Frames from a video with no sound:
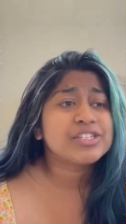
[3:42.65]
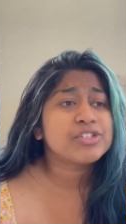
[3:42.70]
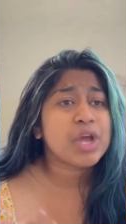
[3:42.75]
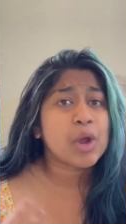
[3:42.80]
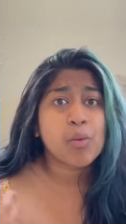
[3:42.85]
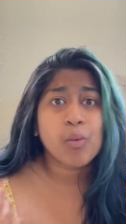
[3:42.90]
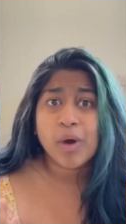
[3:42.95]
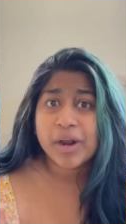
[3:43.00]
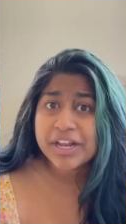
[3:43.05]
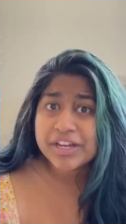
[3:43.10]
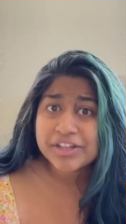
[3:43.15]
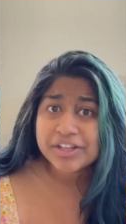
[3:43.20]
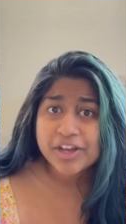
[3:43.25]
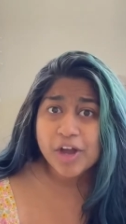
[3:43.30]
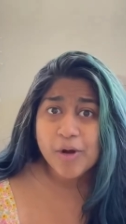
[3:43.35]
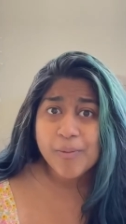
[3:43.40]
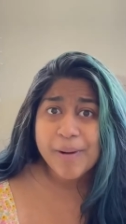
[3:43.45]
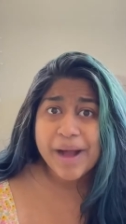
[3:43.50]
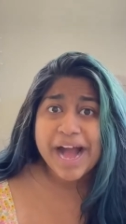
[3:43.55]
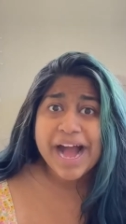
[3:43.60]
so I wanted to
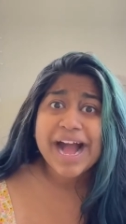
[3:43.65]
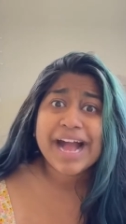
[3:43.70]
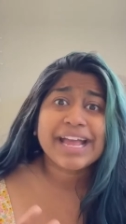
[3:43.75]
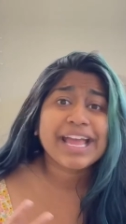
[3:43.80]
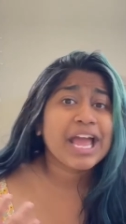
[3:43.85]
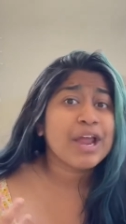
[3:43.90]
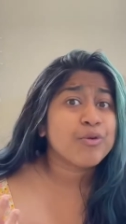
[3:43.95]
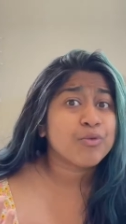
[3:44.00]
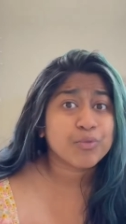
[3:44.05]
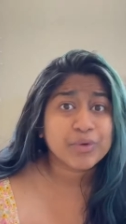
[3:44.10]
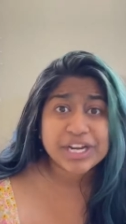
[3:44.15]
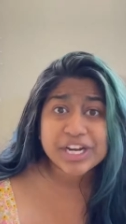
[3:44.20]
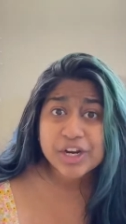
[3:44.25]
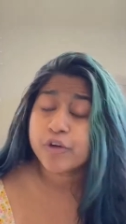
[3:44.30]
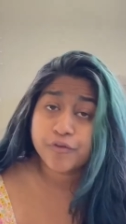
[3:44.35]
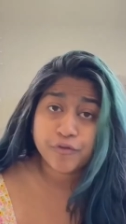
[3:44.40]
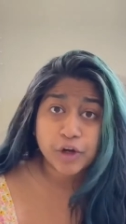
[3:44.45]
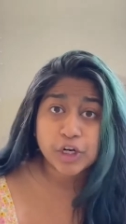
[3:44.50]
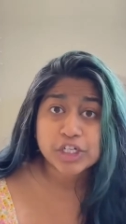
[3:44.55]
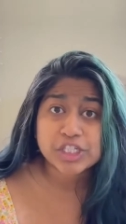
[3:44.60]
go back and read
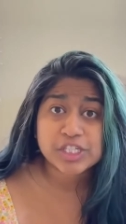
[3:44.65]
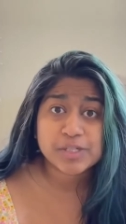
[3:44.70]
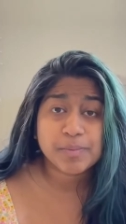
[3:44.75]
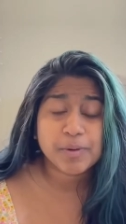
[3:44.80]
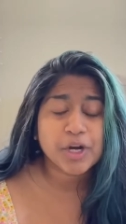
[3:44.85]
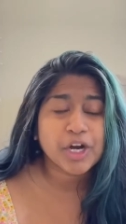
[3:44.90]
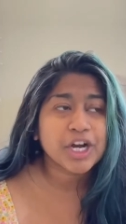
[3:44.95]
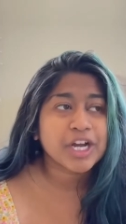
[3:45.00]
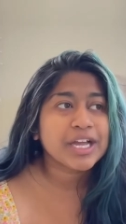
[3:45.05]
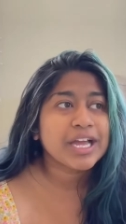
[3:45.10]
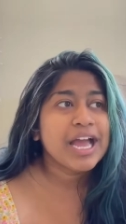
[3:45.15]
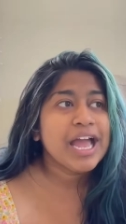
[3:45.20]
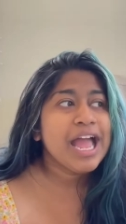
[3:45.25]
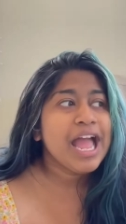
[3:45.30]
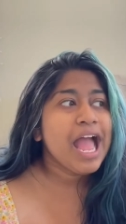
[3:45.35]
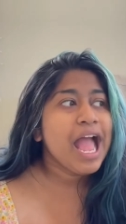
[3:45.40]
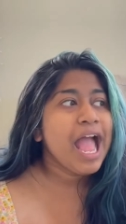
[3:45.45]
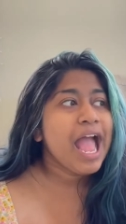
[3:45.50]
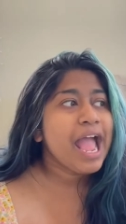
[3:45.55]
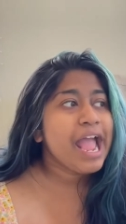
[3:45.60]
her first book.
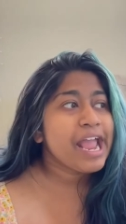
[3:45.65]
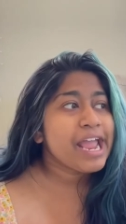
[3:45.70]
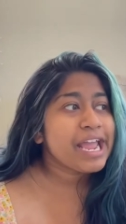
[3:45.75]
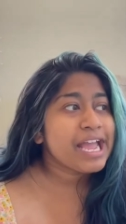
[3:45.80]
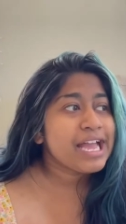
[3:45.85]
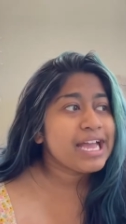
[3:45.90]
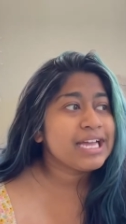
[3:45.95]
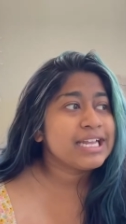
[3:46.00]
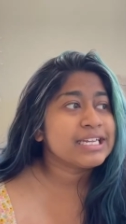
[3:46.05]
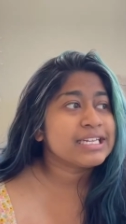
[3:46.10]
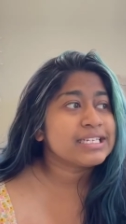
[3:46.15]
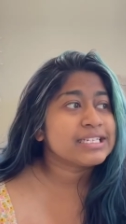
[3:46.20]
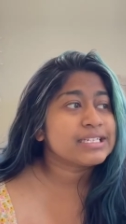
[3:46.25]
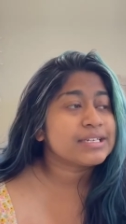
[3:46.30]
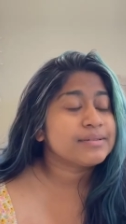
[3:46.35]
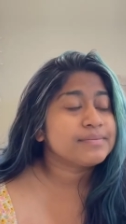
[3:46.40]
And